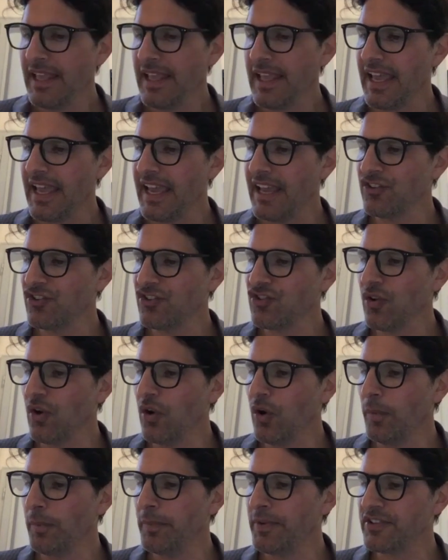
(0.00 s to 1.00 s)
and
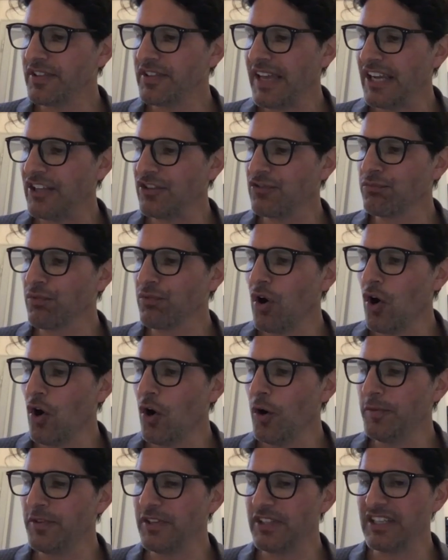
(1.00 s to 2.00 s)
sold, besides
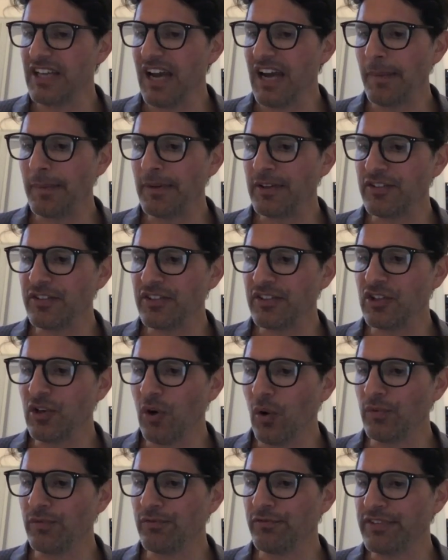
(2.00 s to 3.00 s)
robes and goblets and
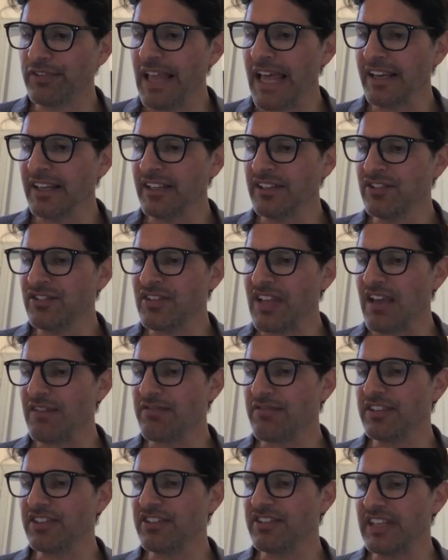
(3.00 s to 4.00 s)
golden flagons,
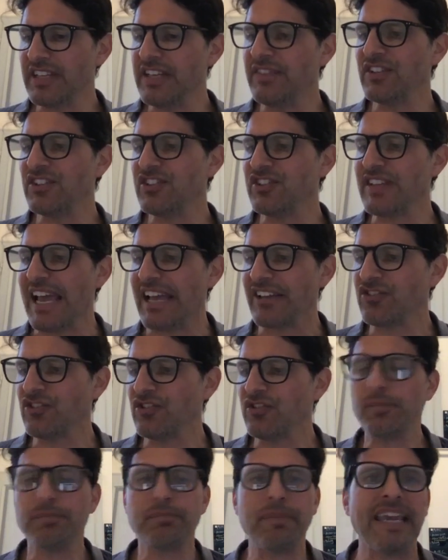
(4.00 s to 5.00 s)
every, even
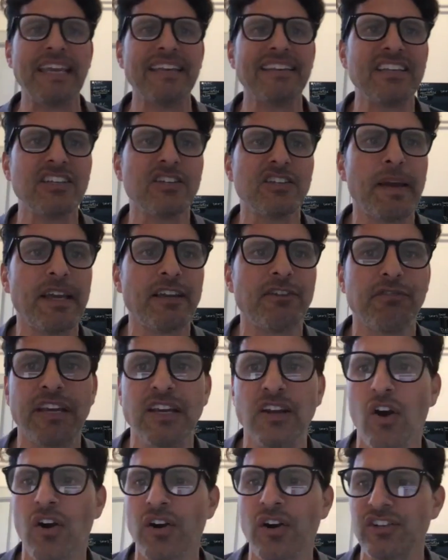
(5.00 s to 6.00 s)
statues and paintings by
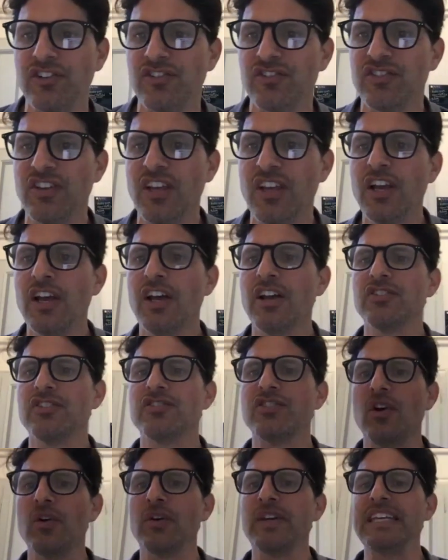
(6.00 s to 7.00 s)
great artists.
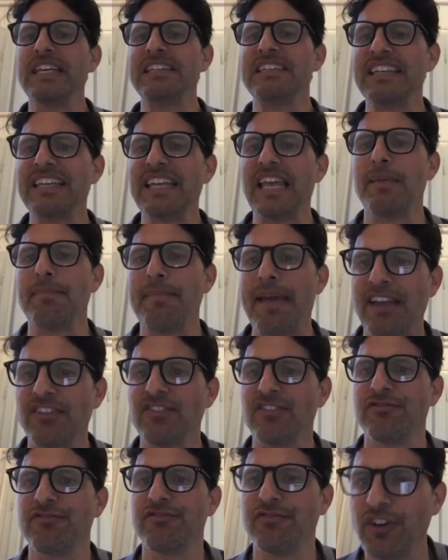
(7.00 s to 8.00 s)
So he did a
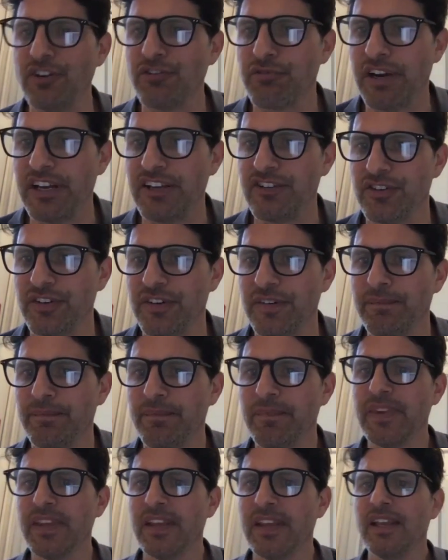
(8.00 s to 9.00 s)
massive fundraiser.
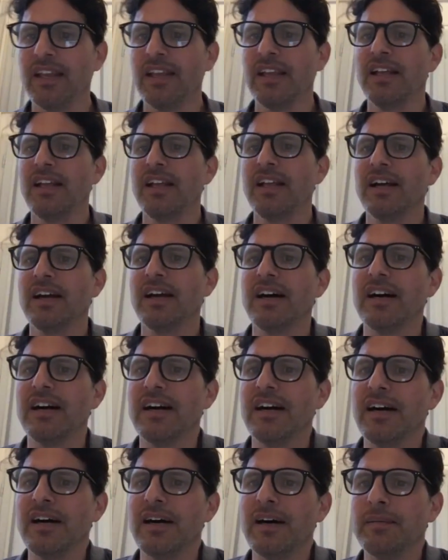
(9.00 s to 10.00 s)

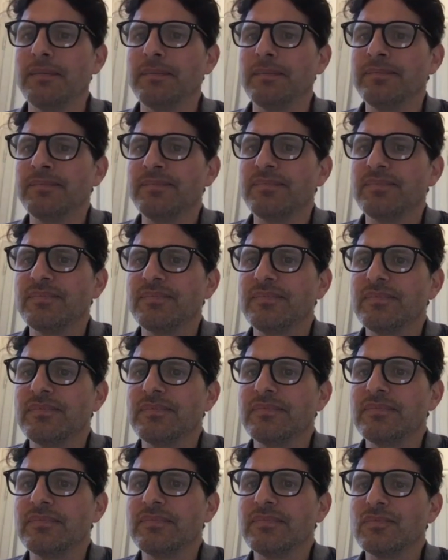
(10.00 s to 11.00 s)
Um,
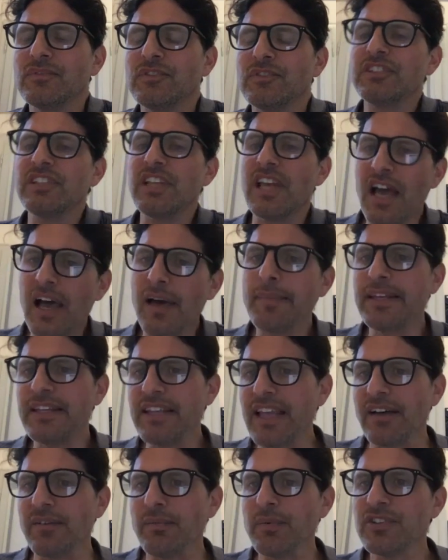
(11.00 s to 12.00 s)
yeah, I mean,
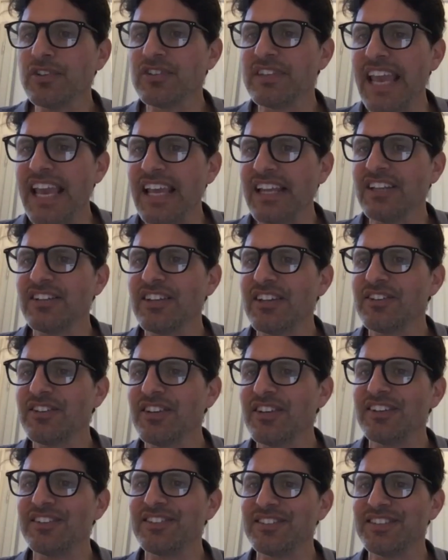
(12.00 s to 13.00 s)
yeah, it was Galen the
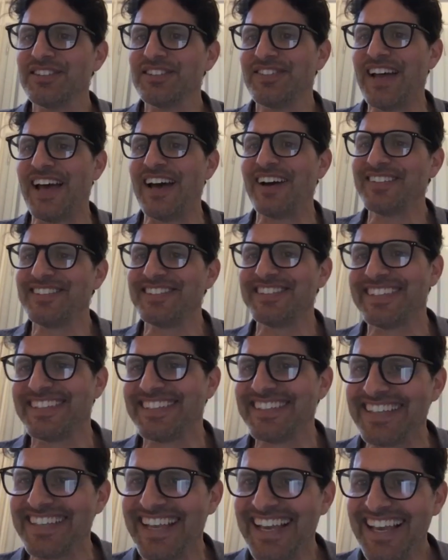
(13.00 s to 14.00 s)
doctor and Fauci.